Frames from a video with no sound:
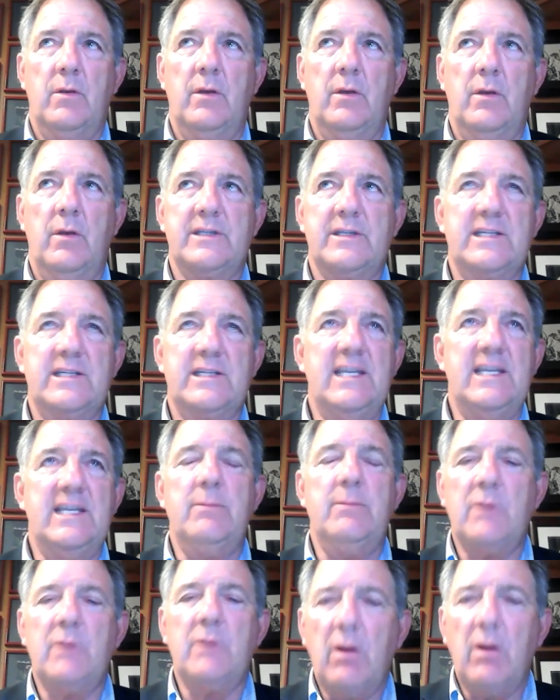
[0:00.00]

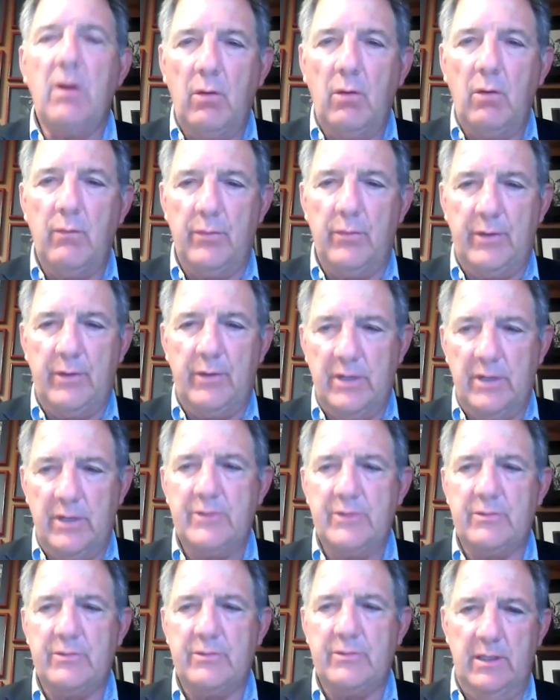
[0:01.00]
esteemed all over the
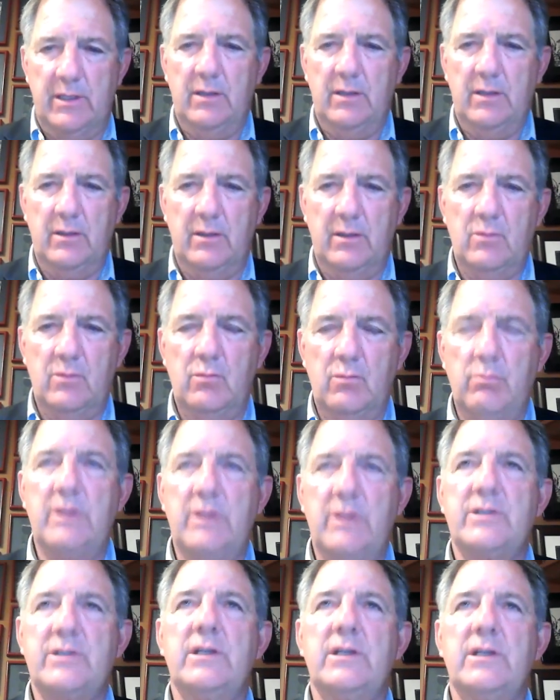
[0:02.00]
country. You
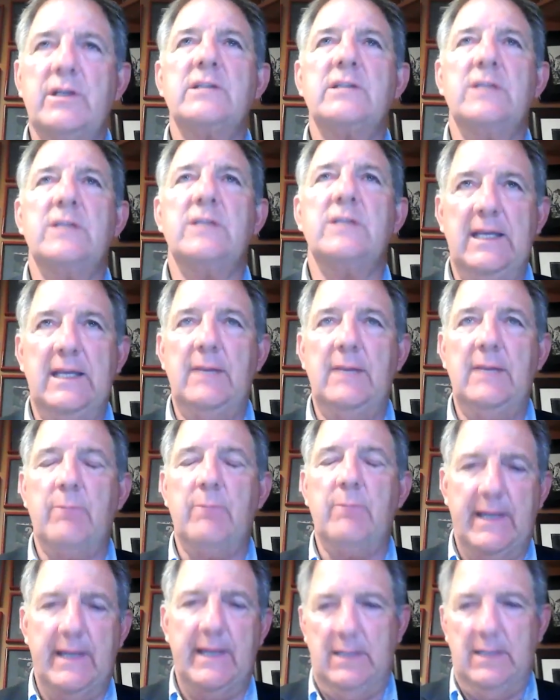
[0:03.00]
mention it to
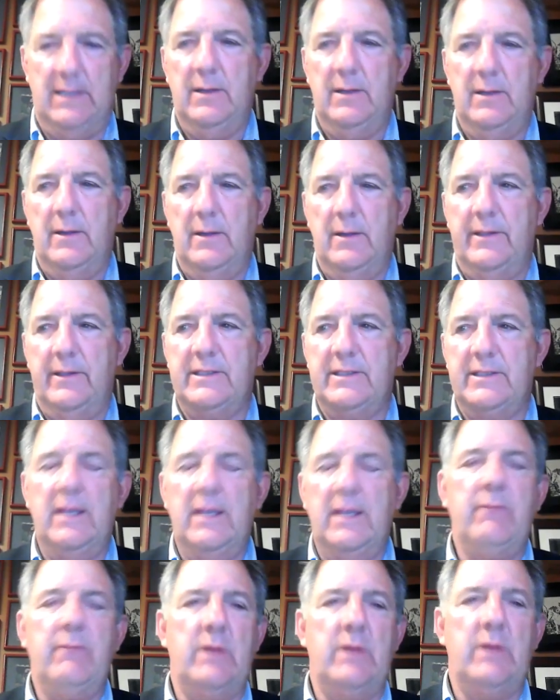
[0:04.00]
anybody, it's
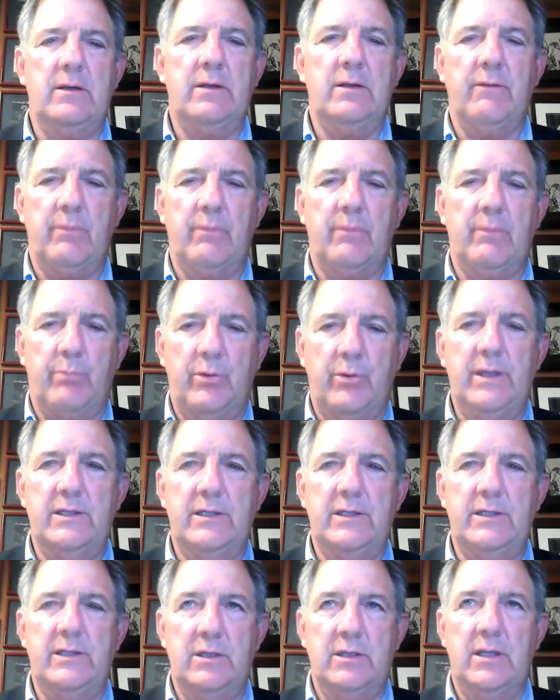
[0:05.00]
even in different
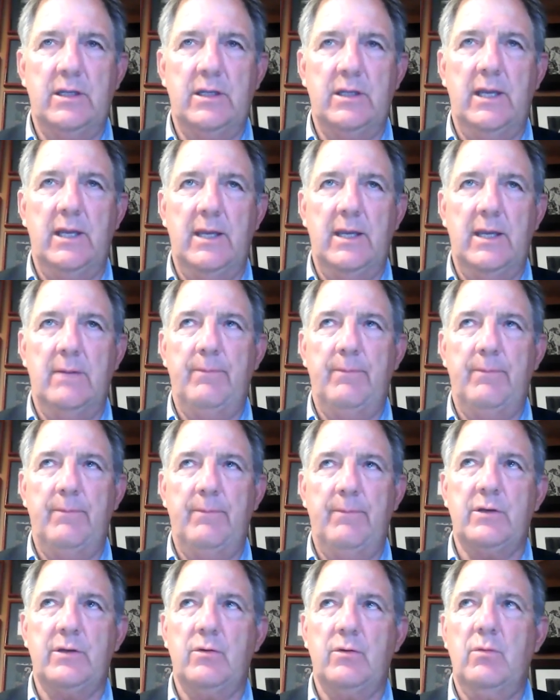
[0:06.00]
breeds, and
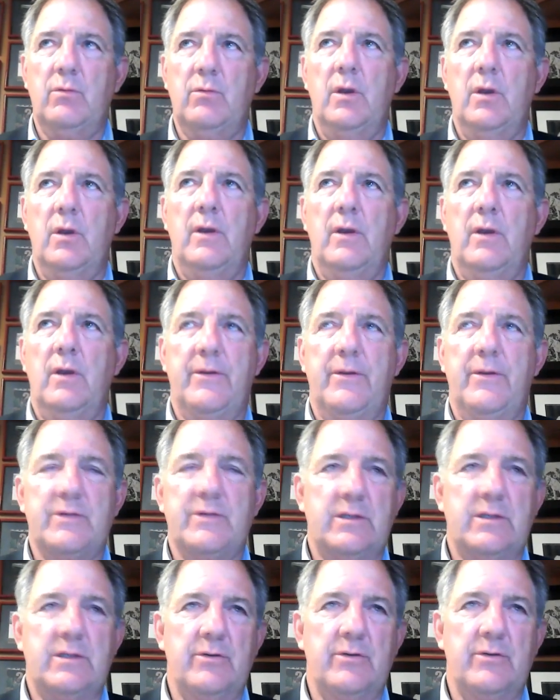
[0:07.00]
so
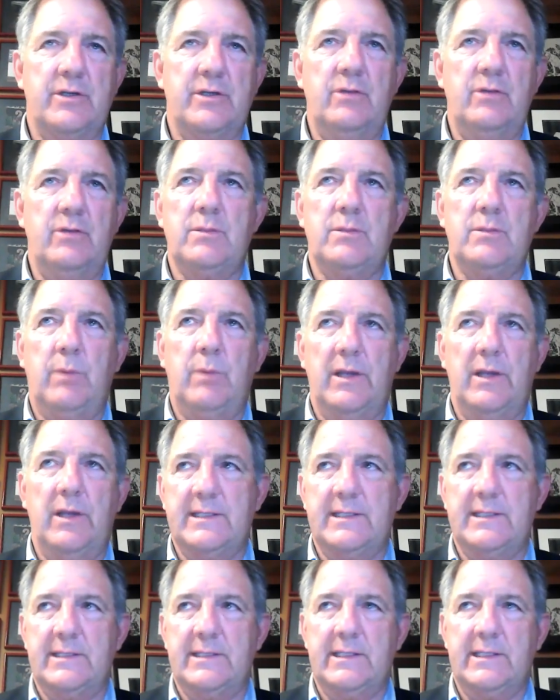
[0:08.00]
there's huge
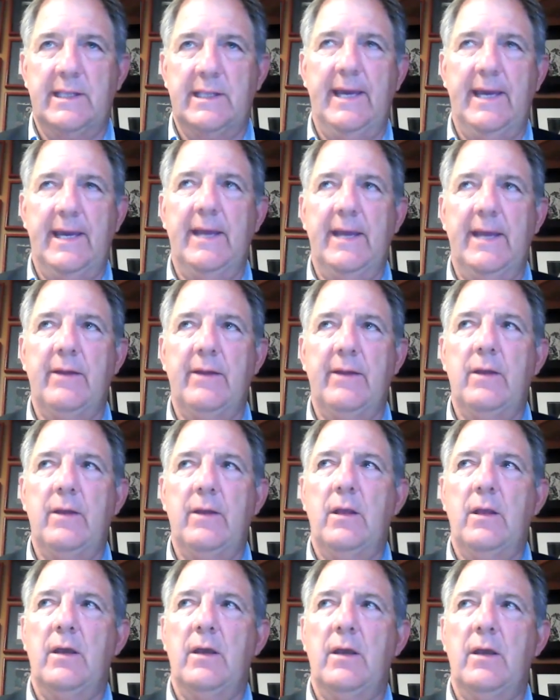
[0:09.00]
pluses to
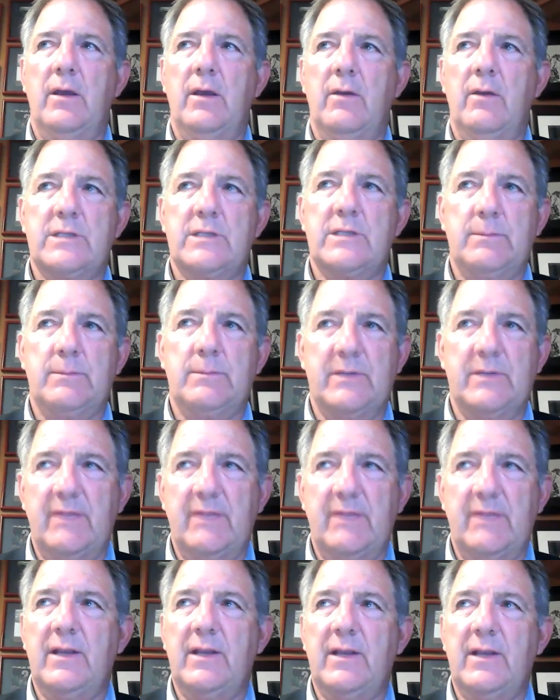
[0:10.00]
that.
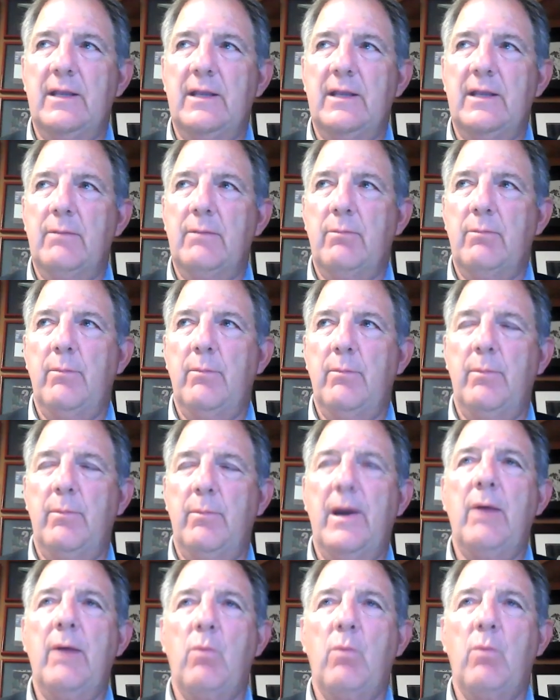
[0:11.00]
Specifically,
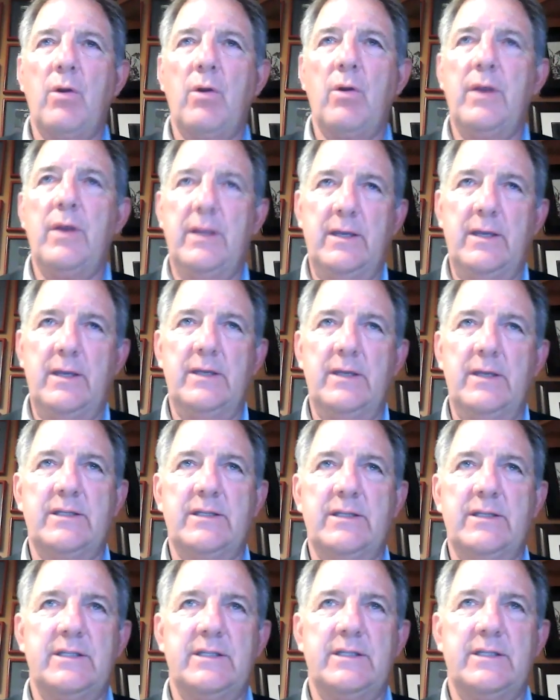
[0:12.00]
my worry
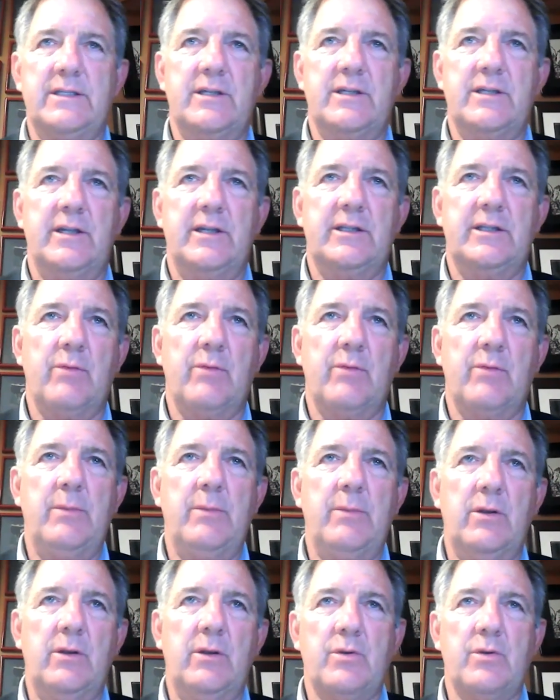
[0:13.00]
is that the
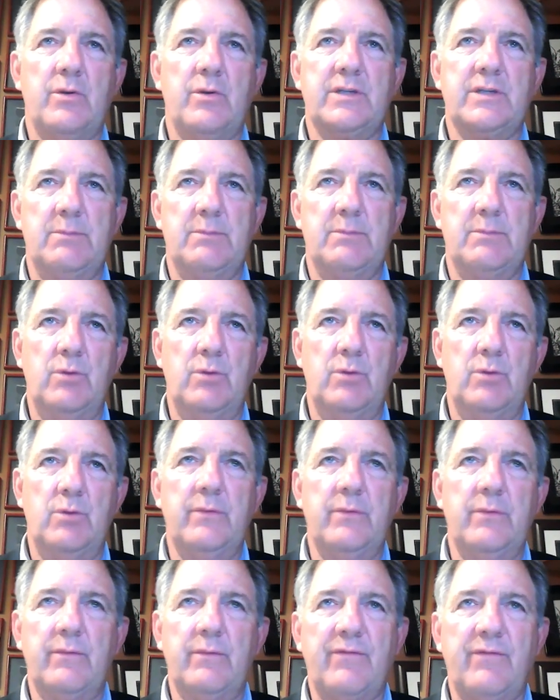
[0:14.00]
Arabian horse keeps
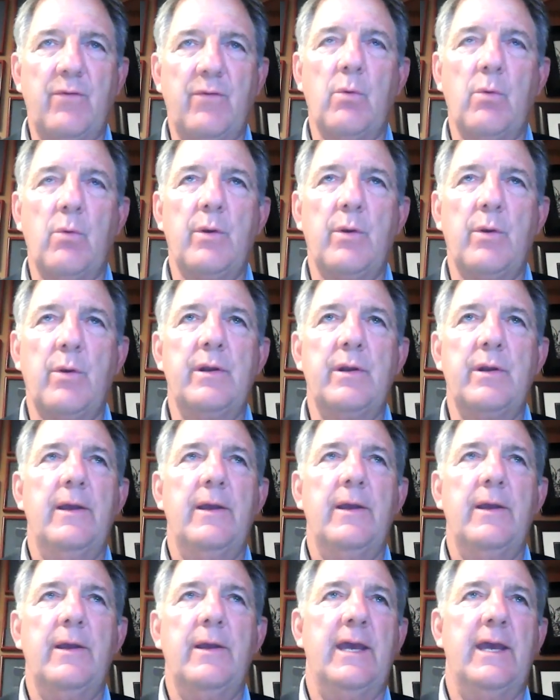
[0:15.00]
moving forward
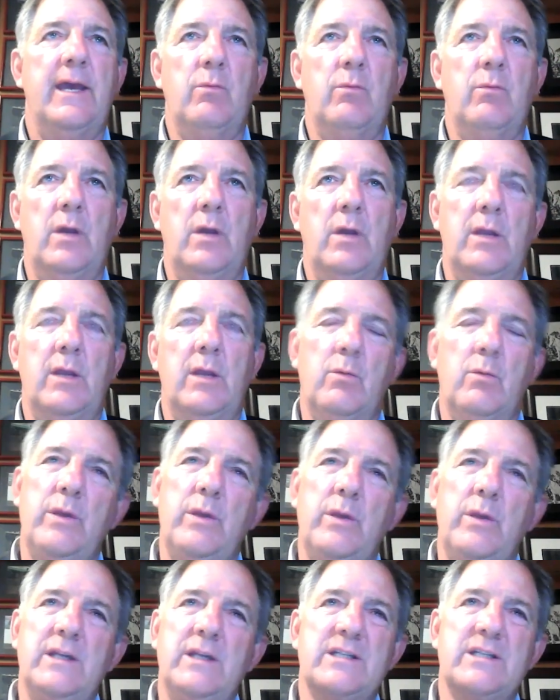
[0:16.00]
And
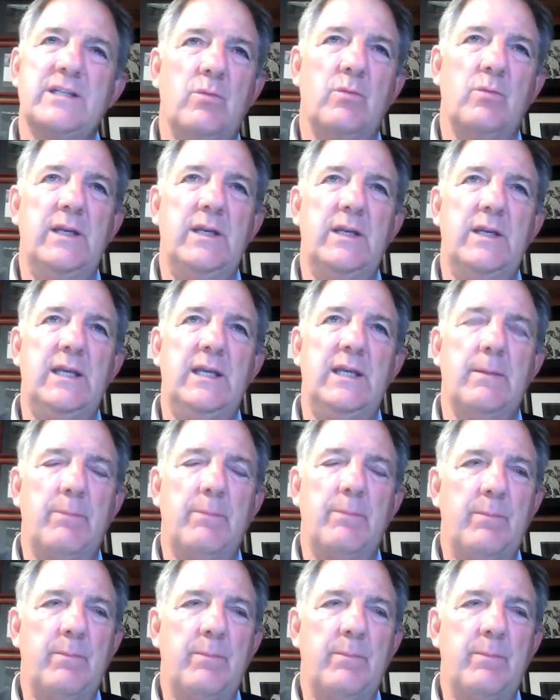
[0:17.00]
we need a,